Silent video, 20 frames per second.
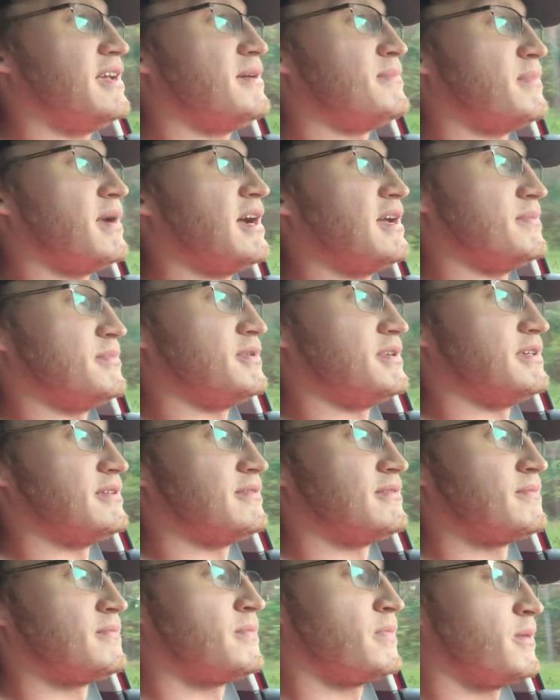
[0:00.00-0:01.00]
It might be,
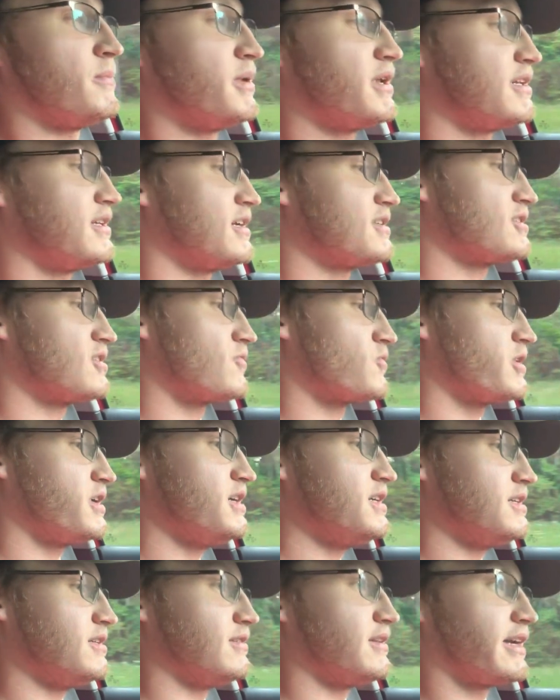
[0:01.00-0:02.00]
but it doesn't
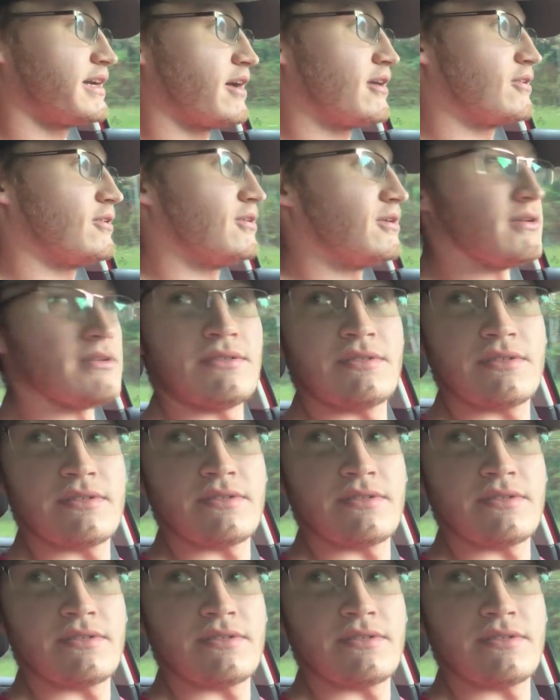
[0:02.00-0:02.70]
overheat like at all.